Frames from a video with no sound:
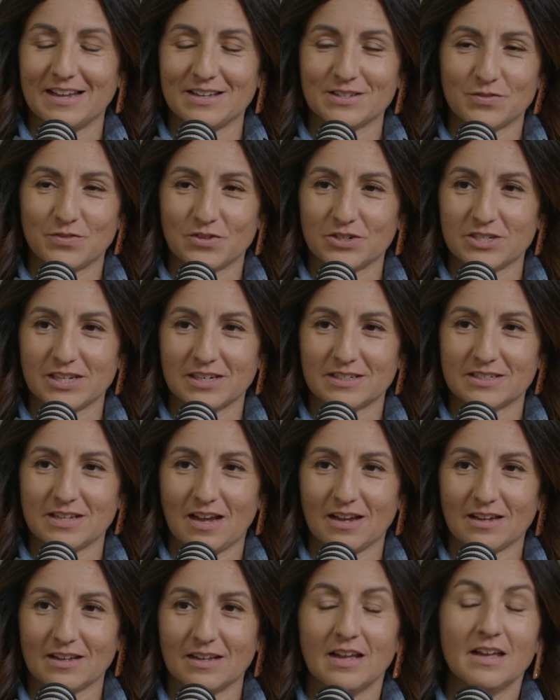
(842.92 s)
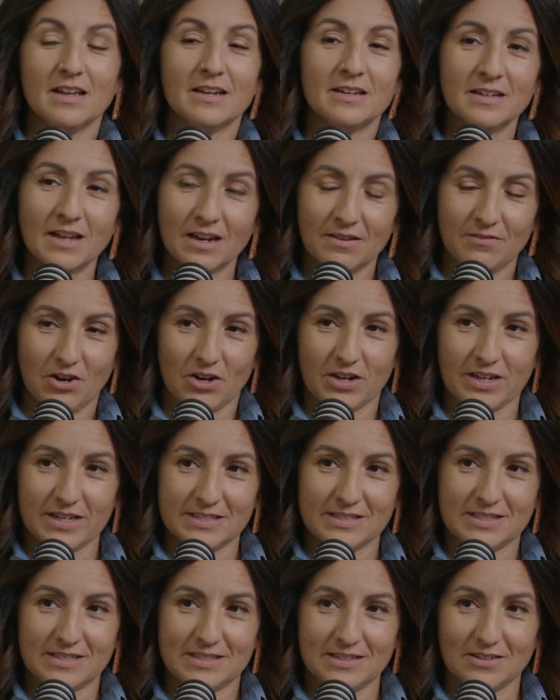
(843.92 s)
us for TikTok. None of our
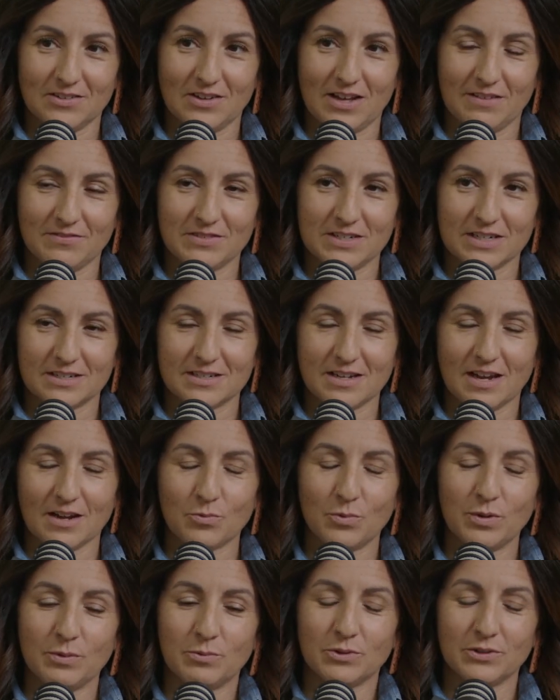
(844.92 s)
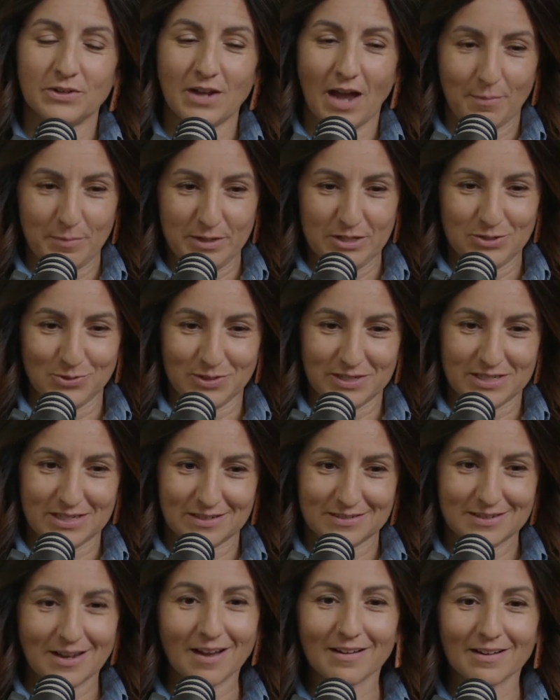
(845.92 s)
kids still have TikTok. We right. will not be doing
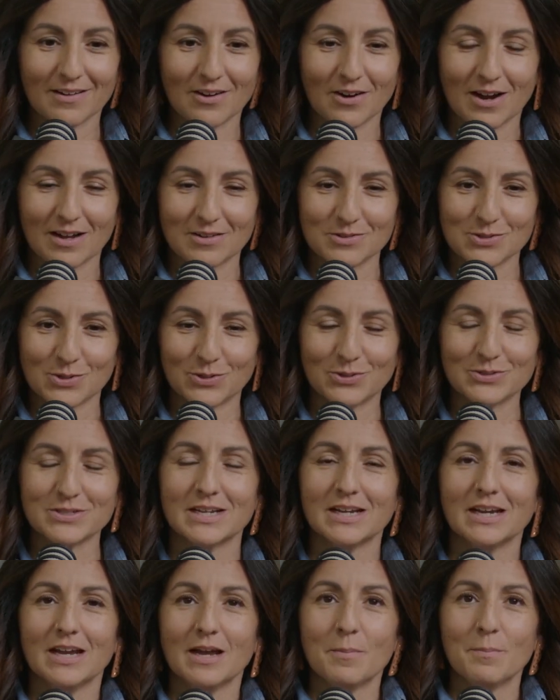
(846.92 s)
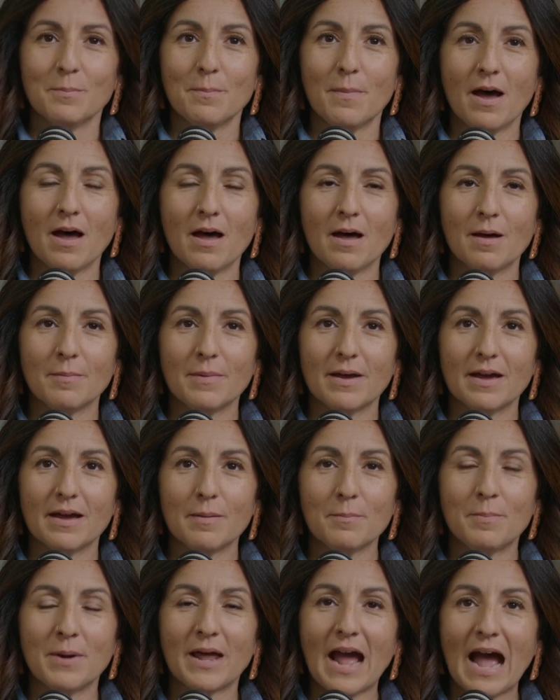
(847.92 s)
TikTok in our household. Um,
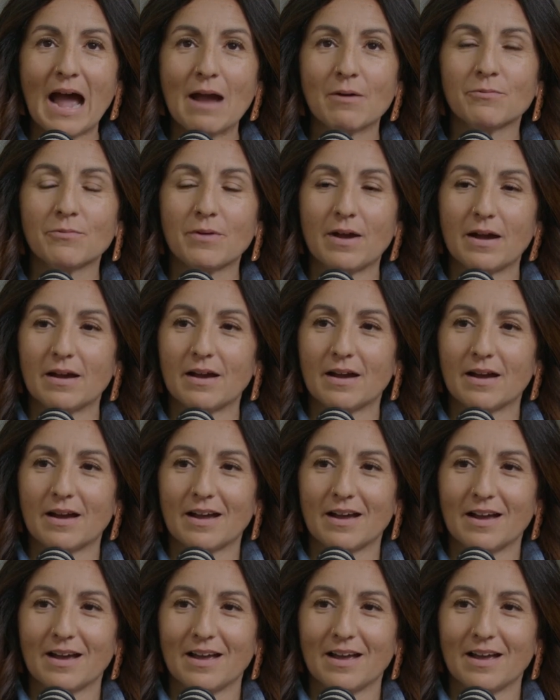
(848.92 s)
but what I, if I want to do it?